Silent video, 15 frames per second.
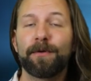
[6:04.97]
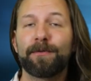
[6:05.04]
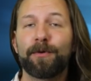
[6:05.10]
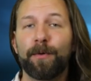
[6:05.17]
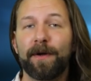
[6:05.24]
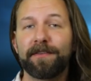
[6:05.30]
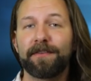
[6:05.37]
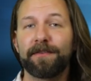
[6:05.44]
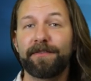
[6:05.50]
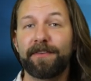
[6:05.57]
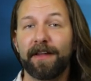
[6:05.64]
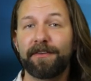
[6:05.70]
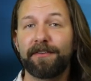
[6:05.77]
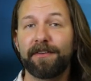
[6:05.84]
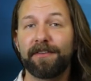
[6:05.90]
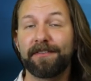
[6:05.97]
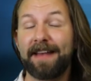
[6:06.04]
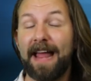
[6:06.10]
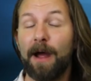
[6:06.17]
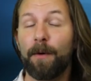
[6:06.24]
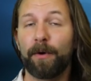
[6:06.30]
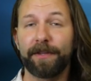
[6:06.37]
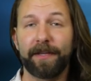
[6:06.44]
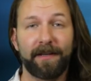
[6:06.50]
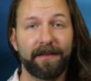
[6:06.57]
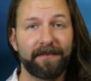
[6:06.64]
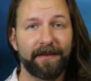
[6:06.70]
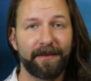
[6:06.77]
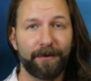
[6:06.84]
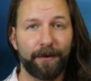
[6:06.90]
of Quest of Dungeons now on the
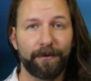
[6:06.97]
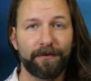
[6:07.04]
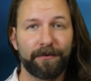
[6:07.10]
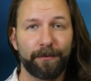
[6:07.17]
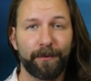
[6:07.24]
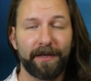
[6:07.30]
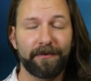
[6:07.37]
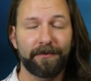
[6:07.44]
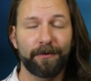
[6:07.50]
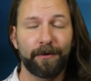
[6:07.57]
Nintendo Switch.